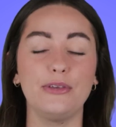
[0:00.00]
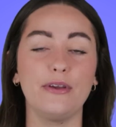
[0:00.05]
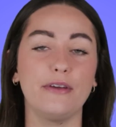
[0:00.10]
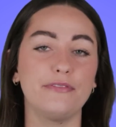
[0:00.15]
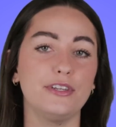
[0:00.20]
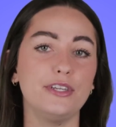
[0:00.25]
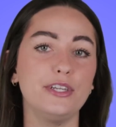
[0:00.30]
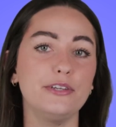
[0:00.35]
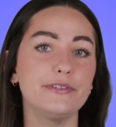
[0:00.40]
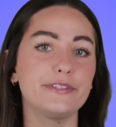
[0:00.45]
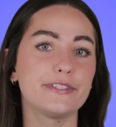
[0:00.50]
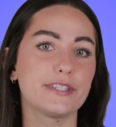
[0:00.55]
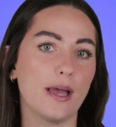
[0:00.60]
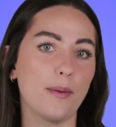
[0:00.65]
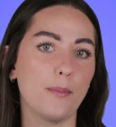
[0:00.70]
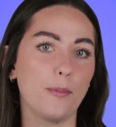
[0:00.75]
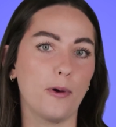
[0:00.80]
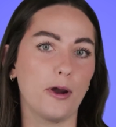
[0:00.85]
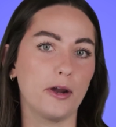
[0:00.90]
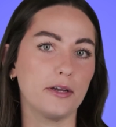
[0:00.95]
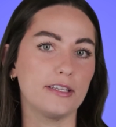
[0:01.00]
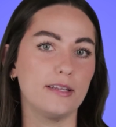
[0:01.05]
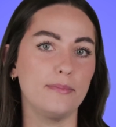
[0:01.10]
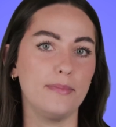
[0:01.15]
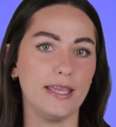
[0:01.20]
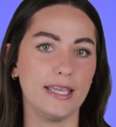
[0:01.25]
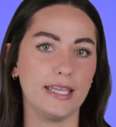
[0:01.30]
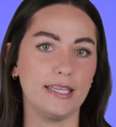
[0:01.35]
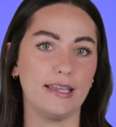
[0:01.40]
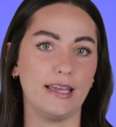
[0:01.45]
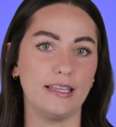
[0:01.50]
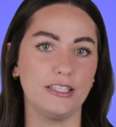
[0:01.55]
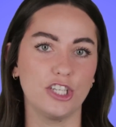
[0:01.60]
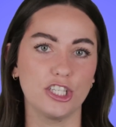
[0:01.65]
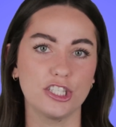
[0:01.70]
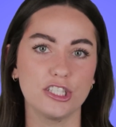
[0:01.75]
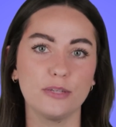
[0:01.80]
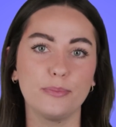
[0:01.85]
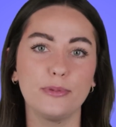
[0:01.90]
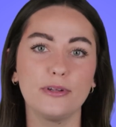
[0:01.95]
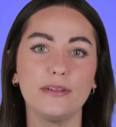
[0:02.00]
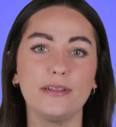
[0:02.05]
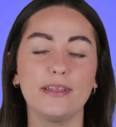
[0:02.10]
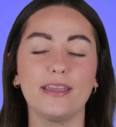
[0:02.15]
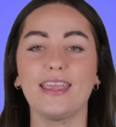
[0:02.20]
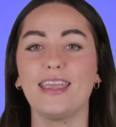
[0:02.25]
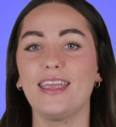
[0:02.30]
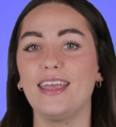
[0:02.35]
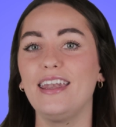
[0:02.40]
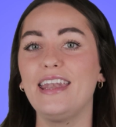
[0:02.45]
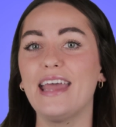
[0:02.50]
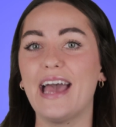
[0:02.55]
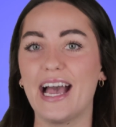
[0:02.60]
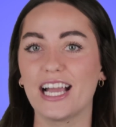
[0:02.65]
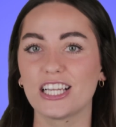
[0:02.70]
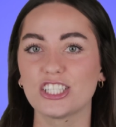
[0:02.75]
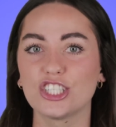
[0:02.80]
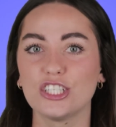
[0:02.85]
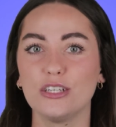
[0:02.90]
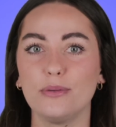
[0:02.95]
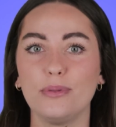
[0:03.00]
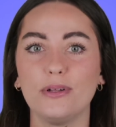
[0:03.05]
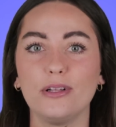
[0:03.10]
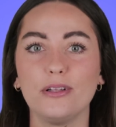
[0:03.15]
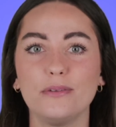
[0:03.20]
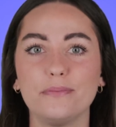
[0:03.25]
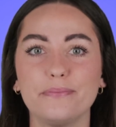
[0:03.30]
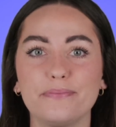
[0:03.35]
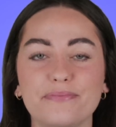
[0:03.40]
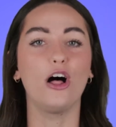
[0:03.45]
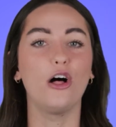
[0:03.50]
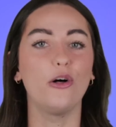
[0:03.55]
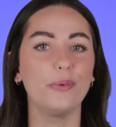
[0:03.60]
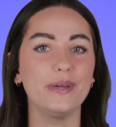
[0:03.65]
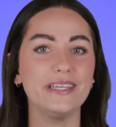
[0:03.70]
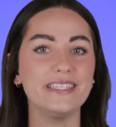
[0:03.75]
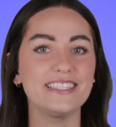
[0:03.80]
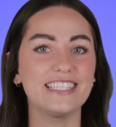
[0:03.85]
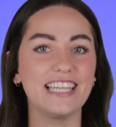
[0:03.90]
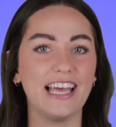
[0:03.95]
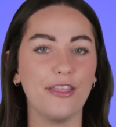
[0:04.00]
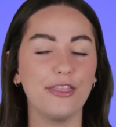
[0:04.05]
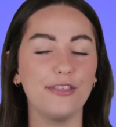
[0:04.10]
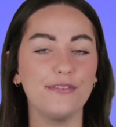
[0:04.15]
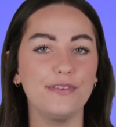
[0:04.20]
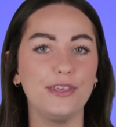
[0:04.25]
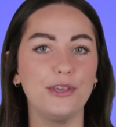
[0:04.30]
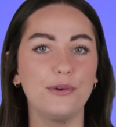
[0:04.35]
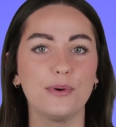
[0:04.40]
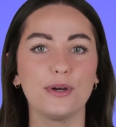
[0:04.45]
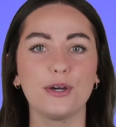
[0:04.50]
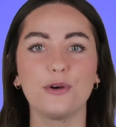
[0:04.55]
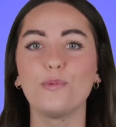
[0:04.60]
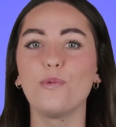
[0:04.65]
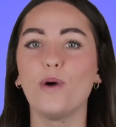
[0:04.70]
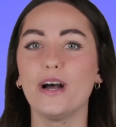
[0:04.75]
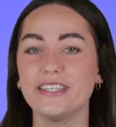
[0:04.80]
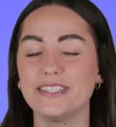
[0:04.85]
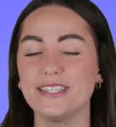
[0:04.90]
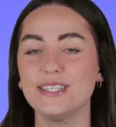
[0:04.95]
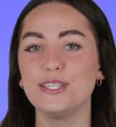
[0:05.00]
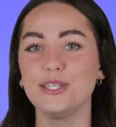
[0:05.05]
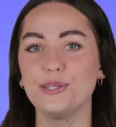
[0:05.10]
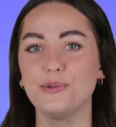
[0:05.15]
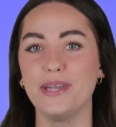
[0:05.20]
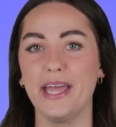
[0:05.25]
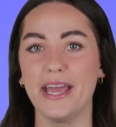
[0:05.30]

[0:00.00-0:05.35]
You have to do some work to make it digestible and actionable. Always tell the viewer what to do